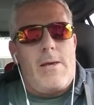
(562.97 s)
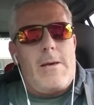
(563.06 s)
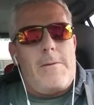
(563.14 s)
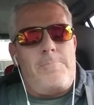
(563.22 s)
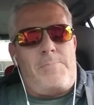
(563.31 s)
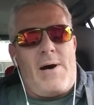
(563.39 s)

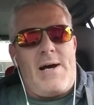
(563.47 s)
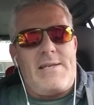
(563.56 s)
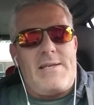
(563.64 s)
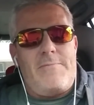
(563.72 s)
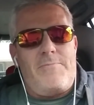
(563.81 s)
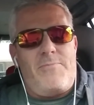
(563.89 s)
but
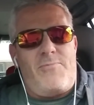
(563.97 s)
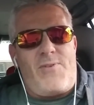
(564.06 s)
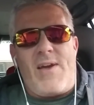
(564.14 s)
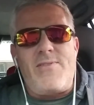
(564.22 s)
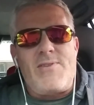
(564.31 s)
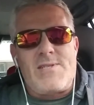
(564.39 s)

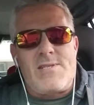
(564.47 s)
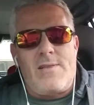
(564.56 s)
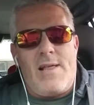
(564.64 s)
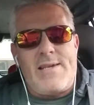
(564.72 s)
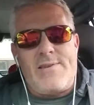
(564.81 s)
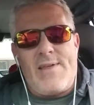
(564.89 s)
faith isn't
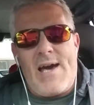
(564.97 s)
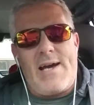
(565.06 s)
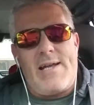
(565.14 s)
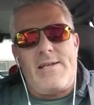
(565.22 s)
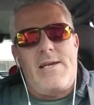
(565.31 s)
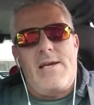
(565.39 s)
like
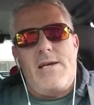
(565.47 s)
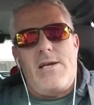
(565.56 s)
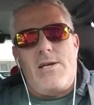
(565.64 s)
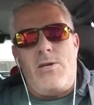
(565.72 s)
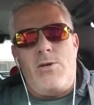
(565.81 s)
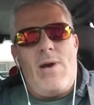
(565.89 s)
that.
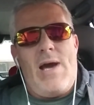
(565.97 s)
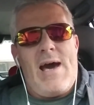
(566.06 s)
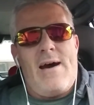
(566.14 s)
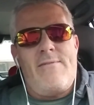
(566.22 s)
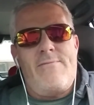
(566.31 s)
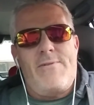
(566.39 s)
You
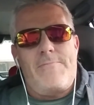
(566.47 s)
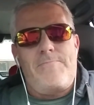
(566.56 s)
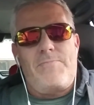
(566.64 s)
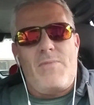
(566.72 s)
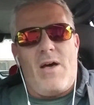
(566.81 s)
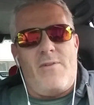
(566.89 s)
have
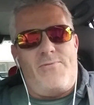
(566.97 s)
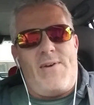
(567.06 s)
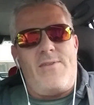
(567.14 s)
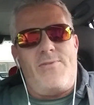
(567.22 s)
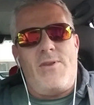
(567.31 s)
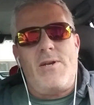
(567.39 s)
a
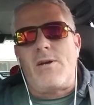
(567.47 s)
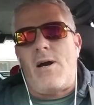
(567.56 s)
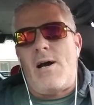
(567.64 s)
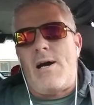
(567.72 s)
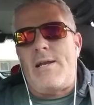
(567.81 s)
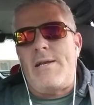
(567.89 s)
faith in a
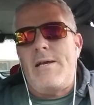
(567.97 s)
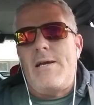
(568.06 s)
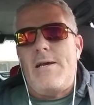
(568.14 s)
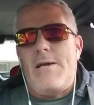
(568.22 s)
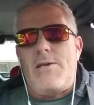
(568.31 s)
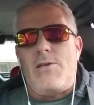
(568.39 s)
God.
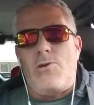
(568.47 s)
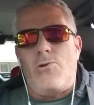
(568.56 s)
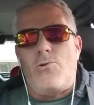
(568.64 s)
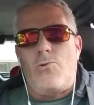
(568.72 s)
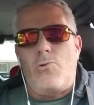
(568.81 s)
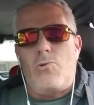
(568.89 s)

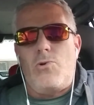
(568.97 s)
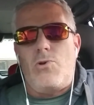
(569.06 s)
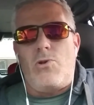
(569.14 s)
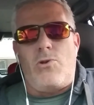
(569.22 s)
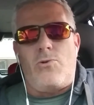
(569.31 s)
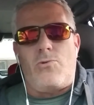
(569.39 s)
You
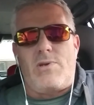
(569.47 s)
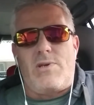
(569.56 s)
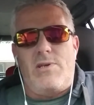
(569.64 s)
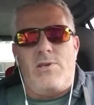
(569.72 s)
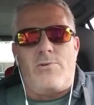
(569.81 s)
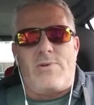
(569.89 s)

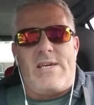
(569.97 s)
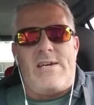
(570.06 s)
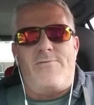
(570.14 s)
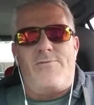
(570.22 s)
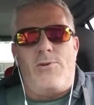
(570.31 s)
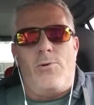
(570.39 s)

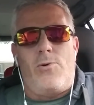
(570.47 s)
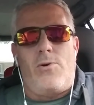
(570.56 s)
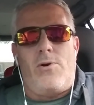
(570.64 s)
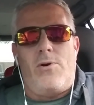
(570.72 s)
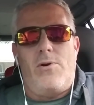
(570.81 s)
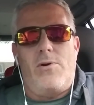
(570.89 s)
give
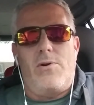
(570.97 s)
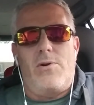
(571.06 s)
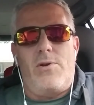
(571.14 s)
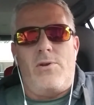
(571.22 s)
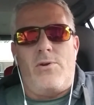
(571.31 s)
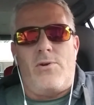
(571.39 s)

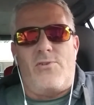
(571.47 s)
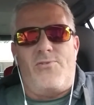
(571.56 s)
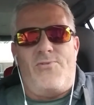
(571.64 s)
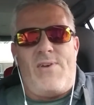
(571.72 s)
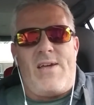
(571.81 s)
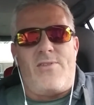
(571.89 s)
your
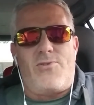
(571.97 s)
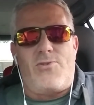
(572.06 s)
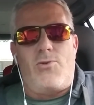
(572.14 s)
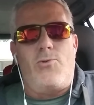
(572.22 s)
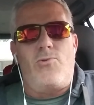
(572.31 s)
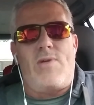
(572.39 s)
faith
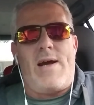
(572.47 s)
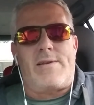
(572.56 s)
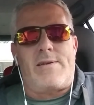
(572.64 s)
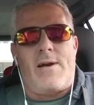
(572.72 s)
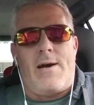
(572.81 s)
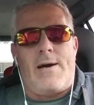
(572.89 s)
to that
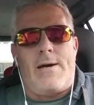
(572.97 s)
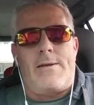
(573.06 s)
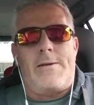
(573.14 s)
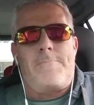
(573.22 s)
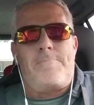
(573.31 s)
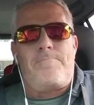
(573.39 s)
God.